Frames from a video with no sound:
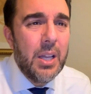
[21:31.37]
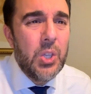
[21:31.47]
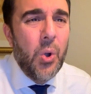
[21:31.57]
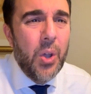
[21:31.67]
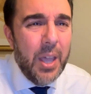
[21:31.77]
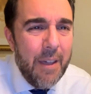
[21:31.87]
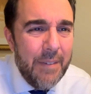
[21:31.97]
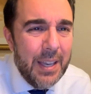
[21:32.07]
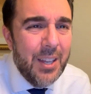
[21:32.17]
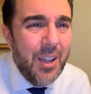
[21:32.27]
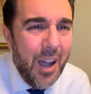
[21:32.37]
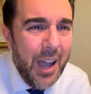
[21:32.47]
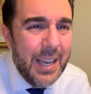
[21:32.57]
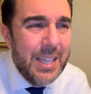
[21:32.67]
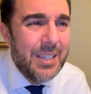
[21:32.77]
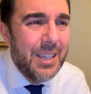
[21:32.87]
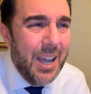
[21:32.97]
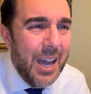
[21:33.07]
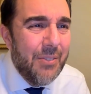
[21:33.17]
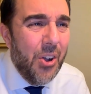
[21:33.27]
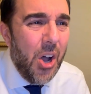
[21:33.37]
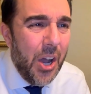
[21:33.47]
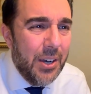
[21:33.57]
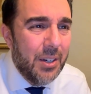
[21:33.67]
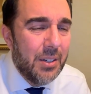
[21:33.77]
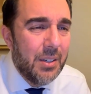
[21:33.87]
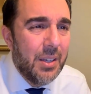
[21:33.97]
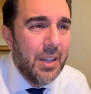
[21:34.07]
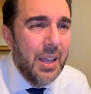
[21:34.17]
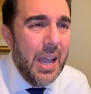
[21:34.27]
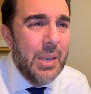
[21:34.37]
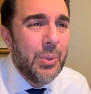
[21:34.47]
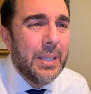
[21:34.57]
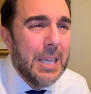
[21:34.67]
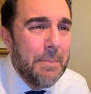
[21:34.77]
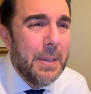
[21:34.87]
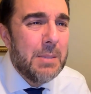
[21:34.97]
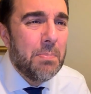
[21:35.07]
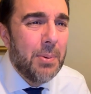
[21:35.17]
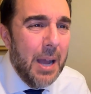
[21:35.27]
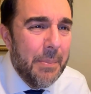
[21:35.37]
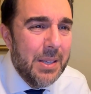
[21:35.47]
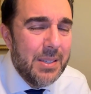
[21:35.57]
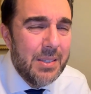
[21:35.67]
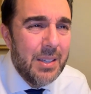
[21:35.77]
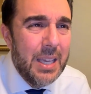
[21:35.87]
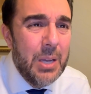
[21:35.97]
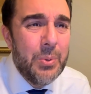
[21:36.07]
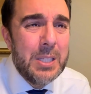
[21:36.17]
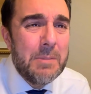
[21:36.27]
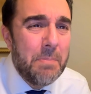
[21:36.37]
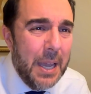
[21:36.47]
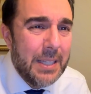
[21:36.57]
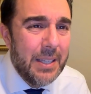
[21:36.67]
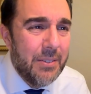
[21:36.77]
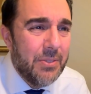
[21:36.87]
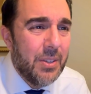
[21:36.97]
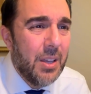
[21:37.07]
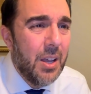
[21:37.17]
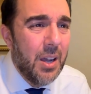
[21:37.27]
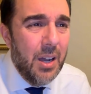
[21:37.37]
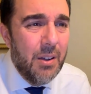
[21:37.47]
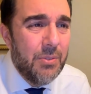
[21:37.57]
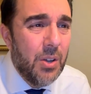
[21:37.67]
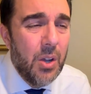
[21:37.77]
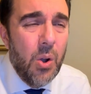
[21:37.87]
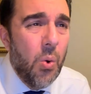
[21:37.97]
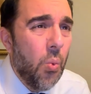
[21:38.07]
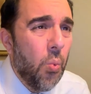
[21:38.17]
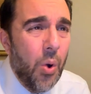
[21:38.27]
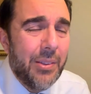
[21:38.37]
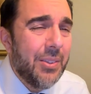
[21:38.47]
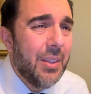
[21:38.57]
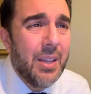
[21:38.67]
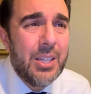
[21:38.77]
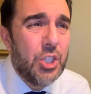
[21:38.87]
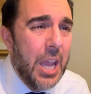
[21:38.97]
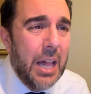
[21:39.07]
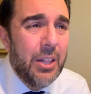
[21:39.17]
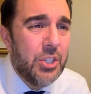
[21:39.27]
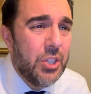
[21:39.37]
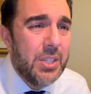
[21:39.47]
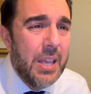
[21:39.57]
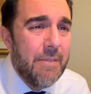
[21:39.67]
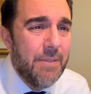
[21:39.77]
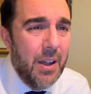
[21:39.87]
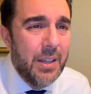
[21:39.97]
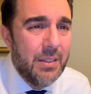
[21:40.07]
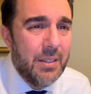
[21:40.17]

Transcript: Yocheved, God is a God of honor, and he will keep his promise irrespective of what challenges they find.